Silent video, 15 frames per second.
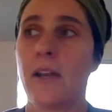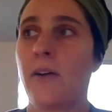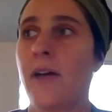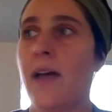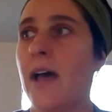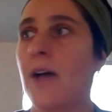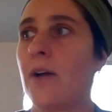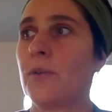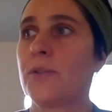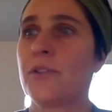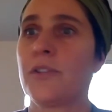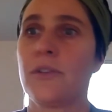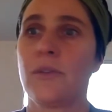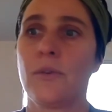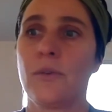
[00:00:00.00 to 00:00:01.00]
you know, how
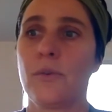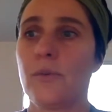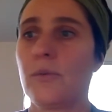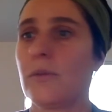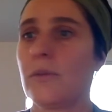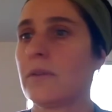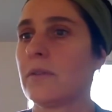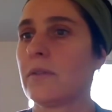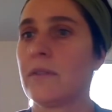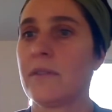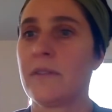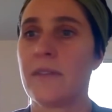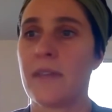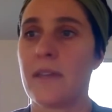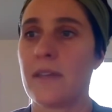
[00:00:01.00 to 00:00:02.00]
to
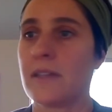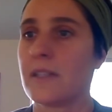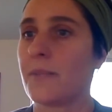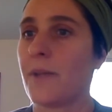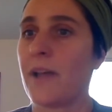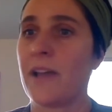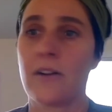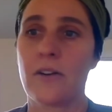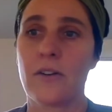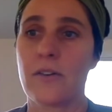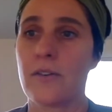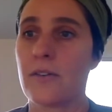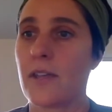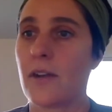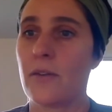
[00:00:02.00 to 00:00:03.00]

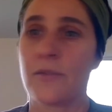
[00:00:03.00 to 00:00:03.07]
inspire,